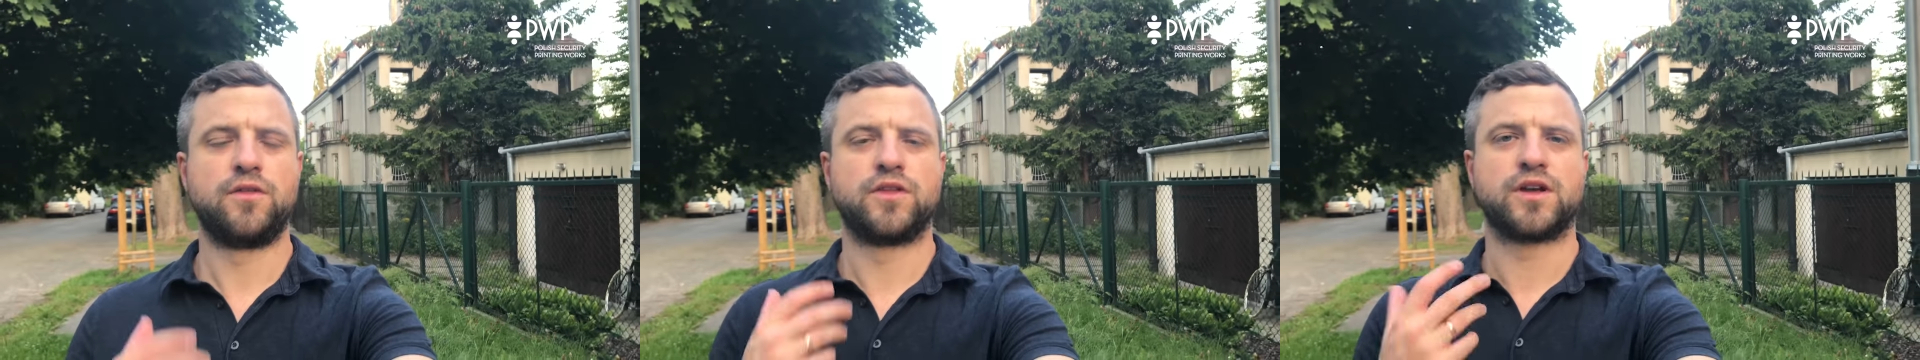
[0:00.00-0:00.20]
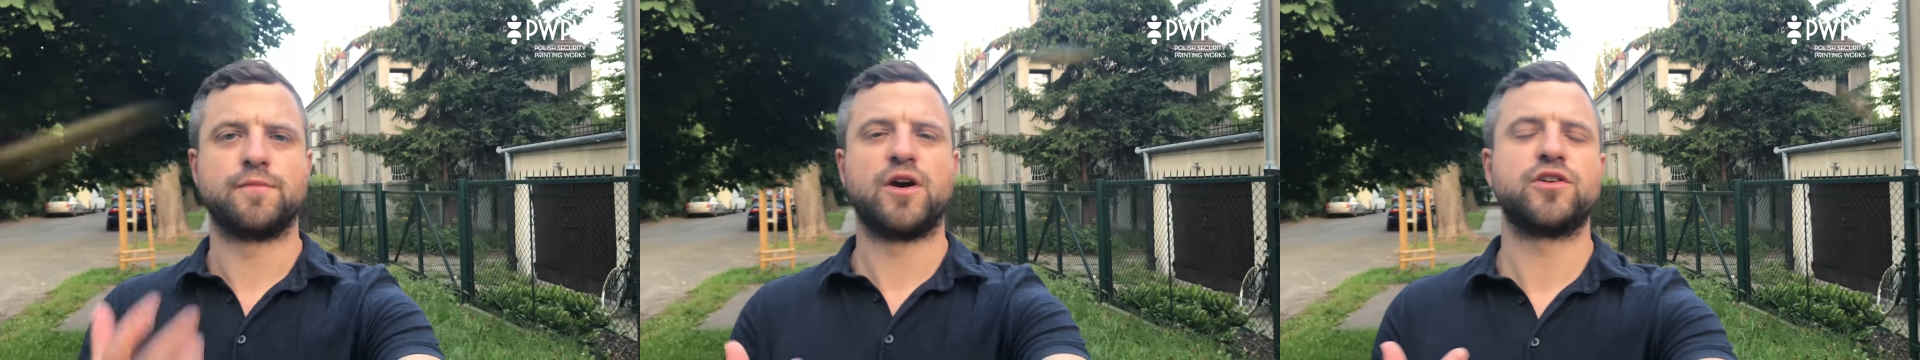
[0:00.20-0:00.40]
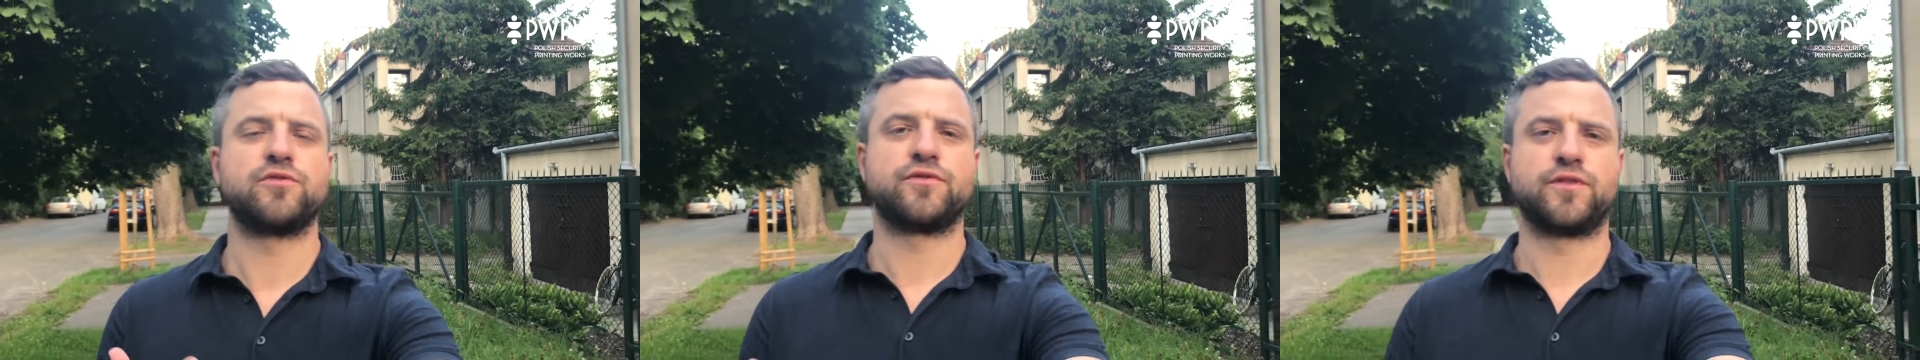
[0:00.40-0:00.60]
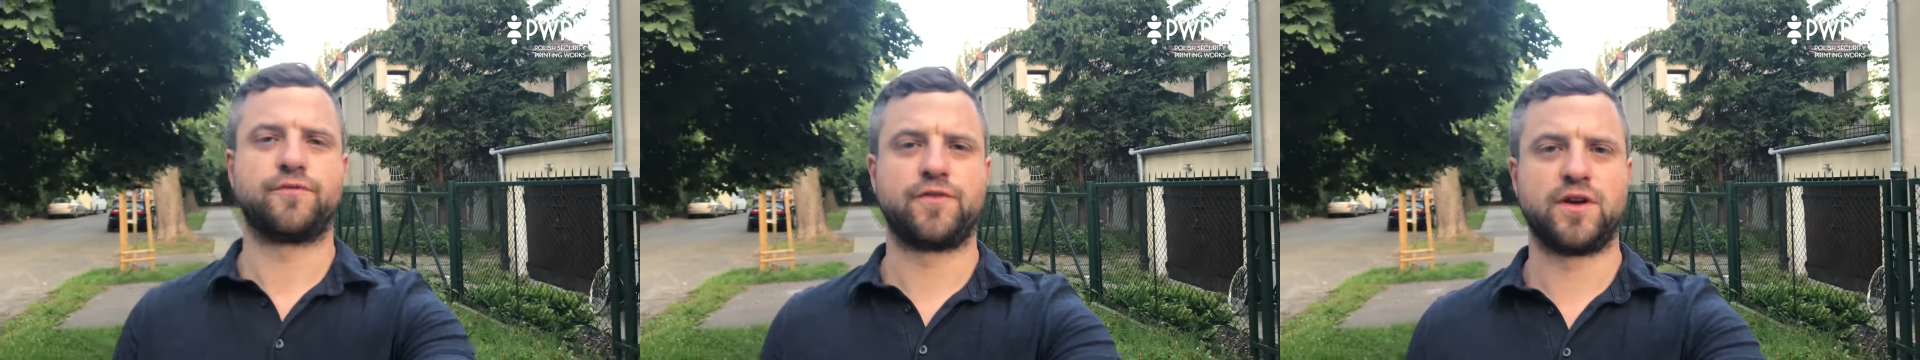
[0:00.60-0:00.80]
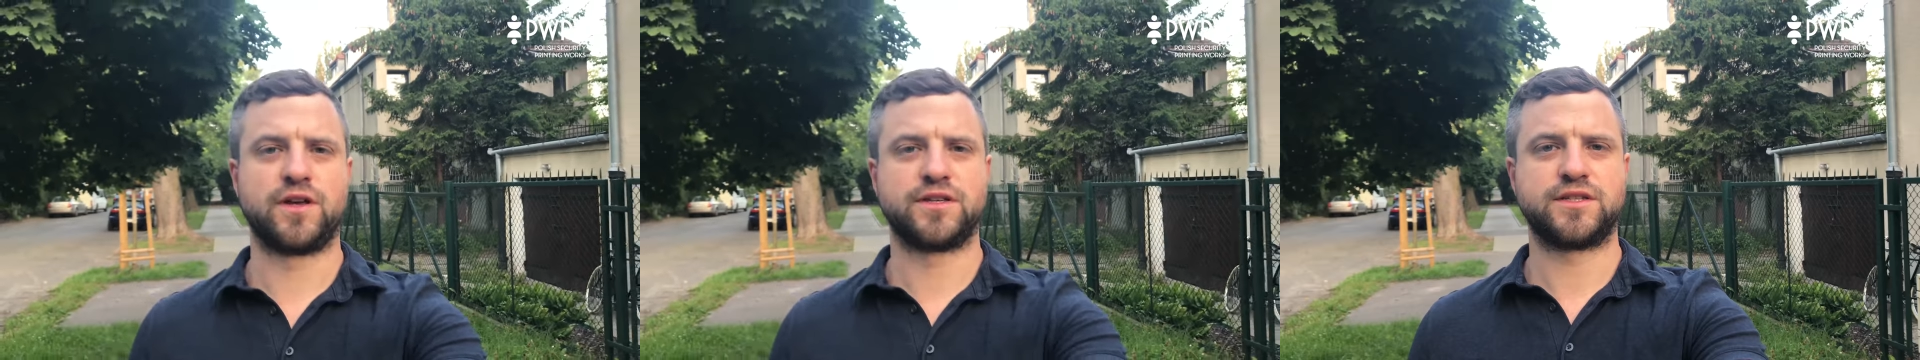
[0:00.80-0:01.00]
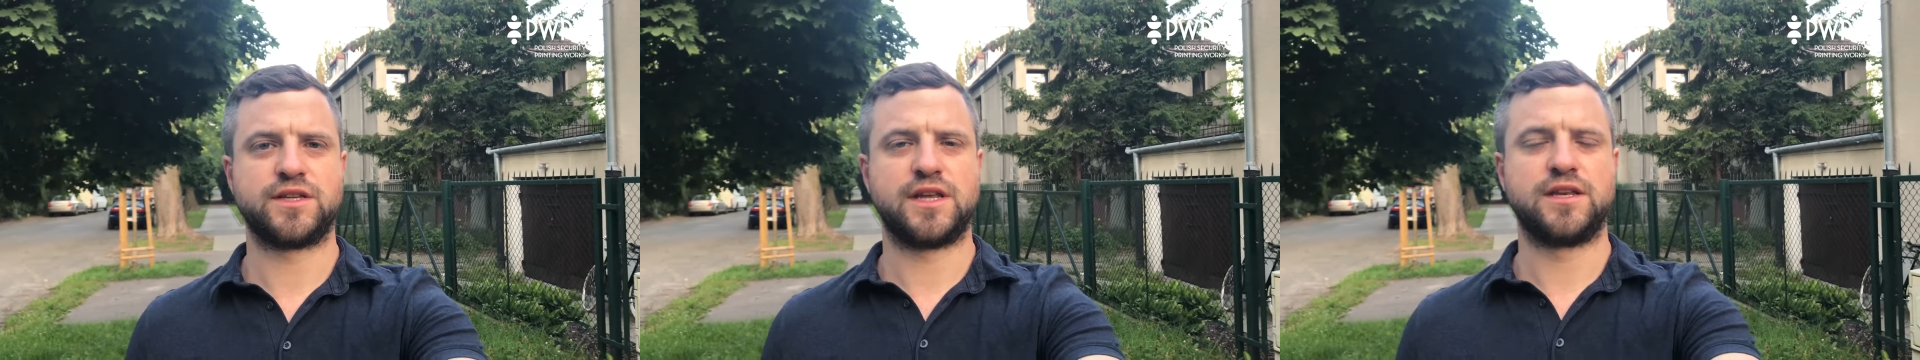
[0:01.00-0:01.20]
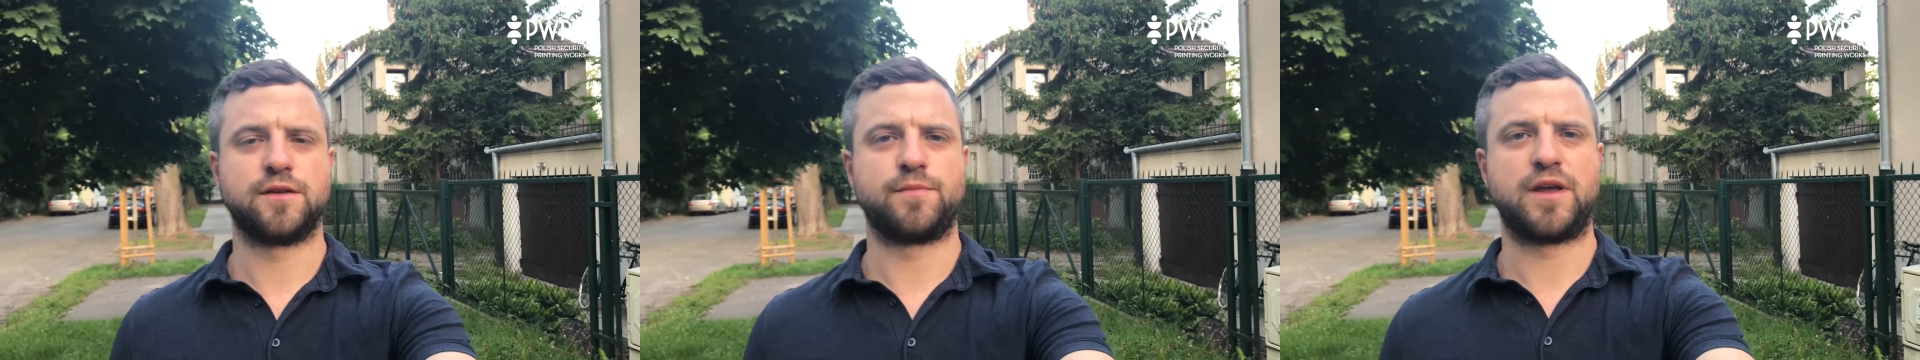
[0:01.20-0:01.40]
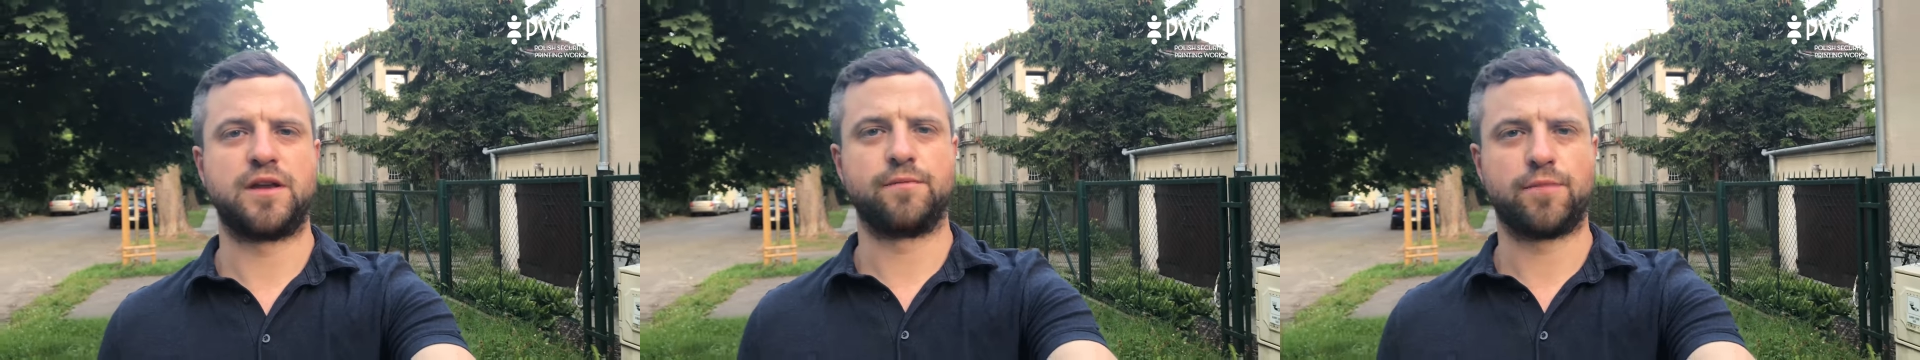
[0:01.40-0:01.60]
The commander of the 1st
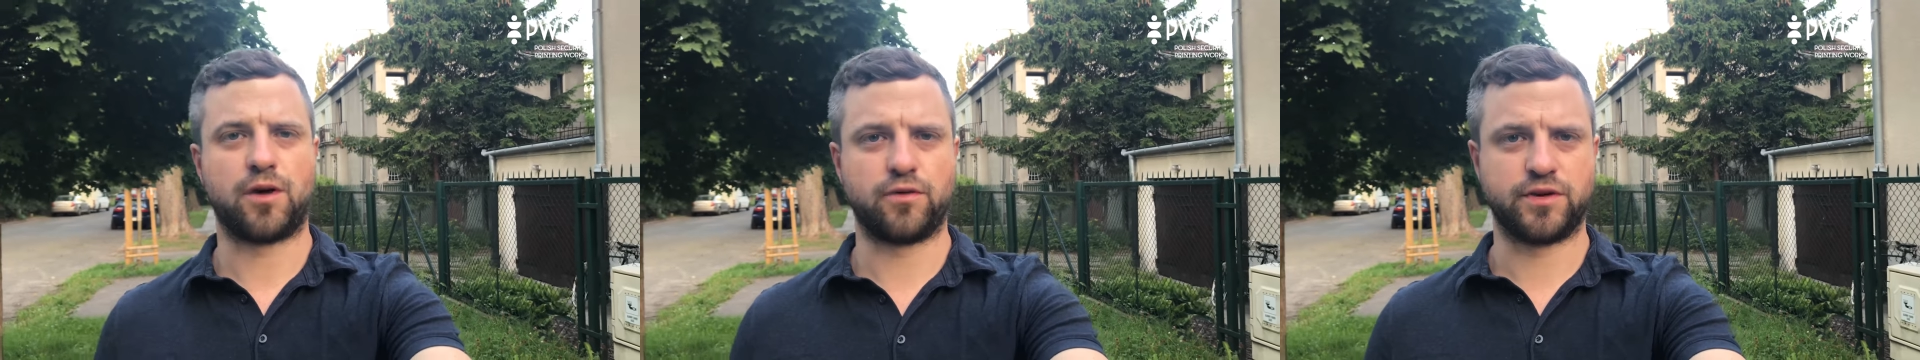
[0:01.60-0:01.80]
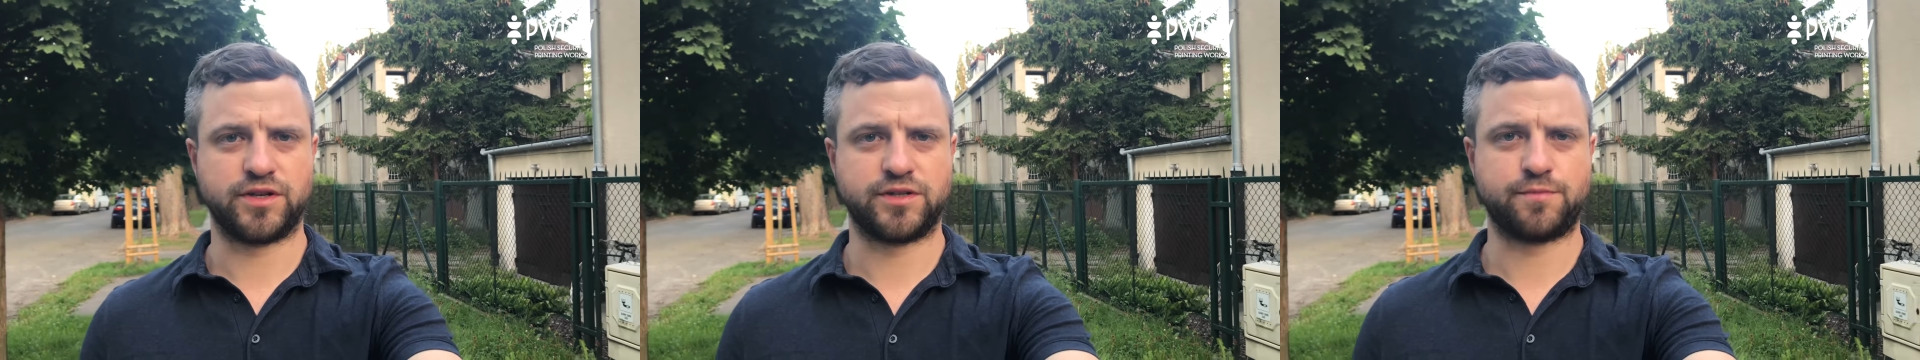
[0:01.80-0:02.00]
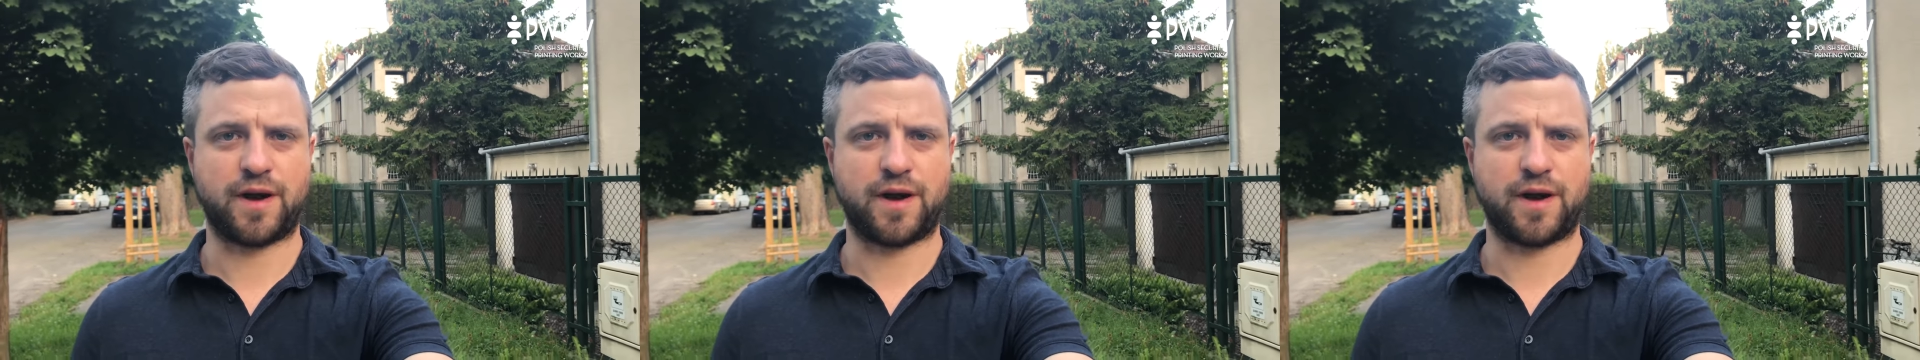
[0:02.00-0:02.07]
Independent Polish